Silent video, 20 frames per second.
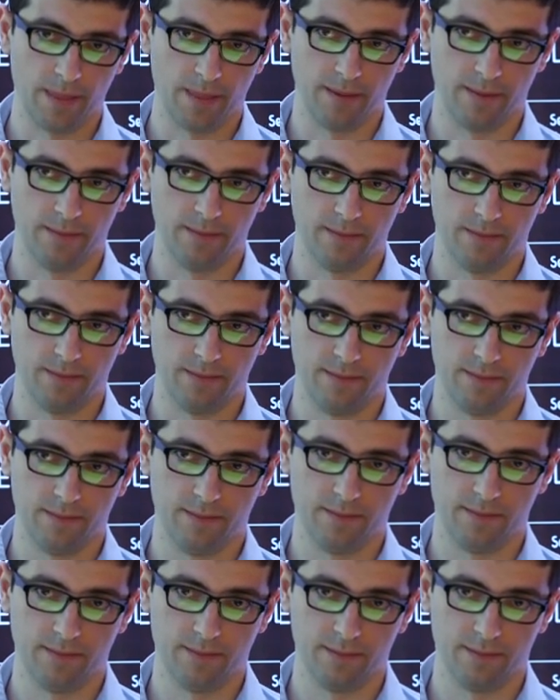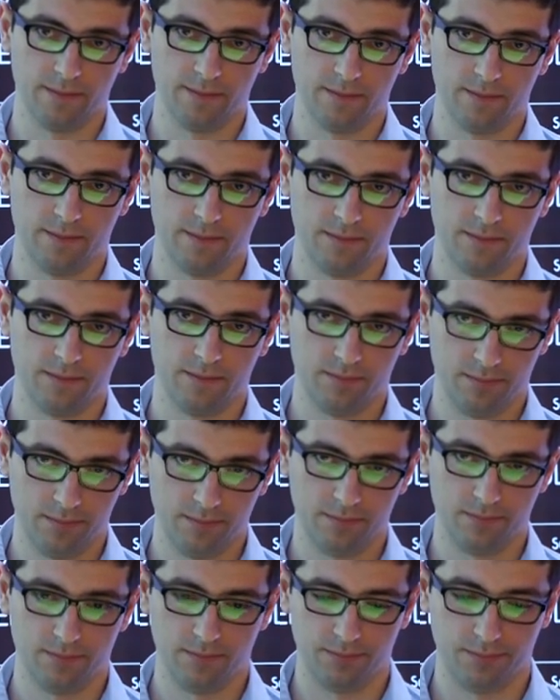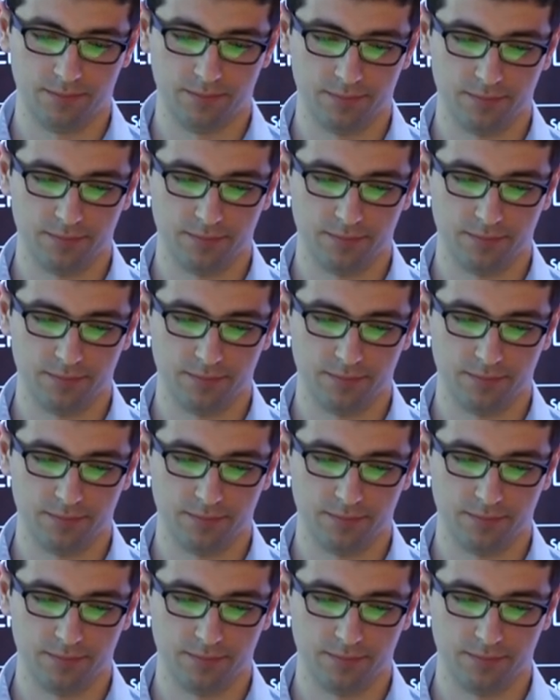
(no one is talking)